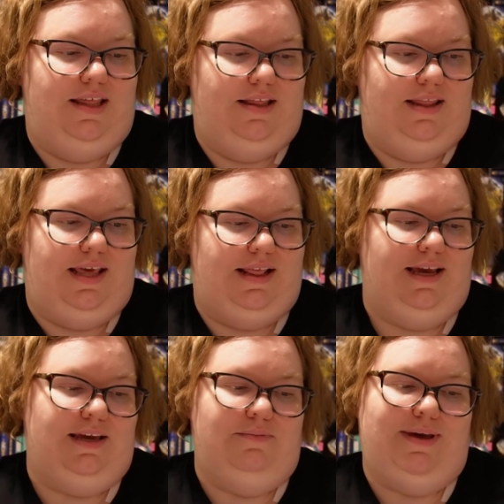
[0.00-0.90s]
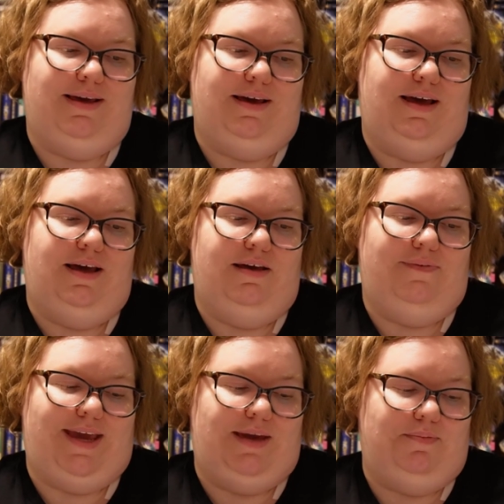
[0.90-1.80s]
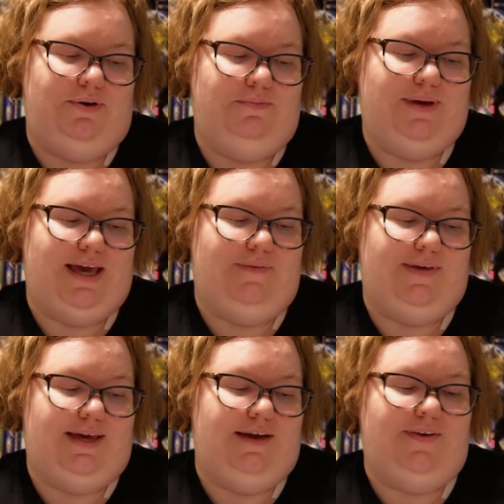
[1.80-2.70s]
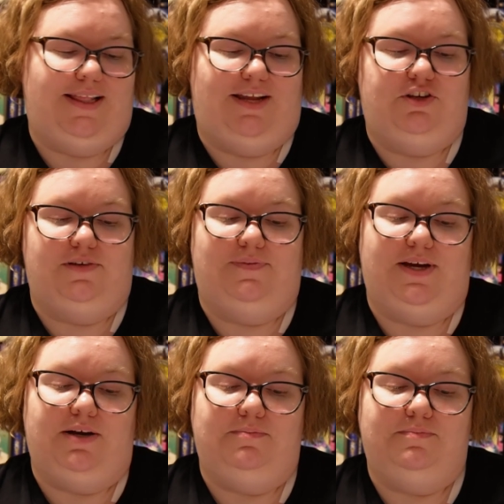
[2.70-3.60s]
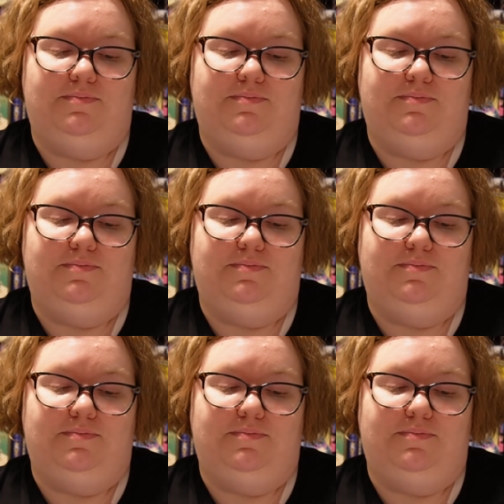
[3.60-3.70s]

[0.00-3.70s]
The second week of April, we have Everything She Feared,